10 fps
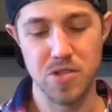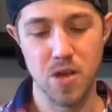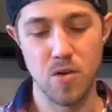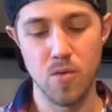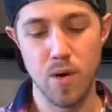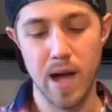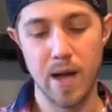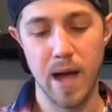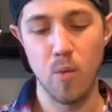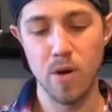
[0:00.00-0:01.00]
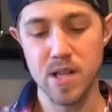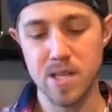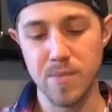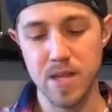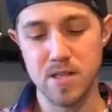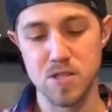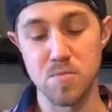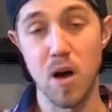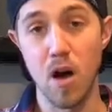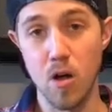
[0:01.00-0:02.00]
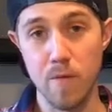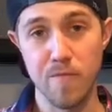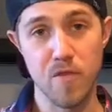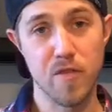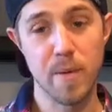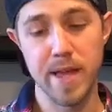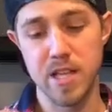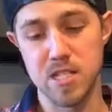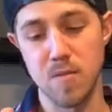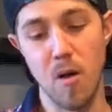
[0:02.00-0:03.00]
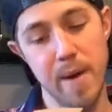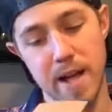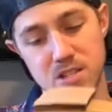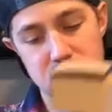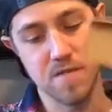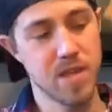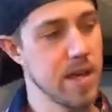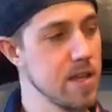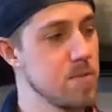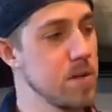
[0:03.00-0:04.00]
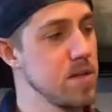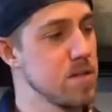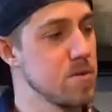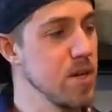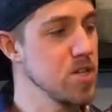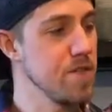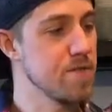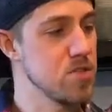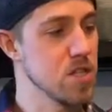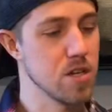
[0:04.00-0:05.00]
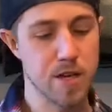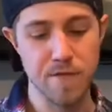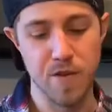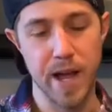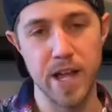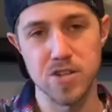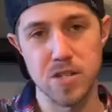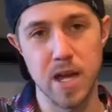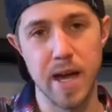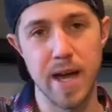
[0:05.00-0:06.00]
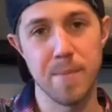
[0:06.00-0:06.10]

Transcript: So I, I, wanted something small for making small batches of things because especially just cooking for Angel and I,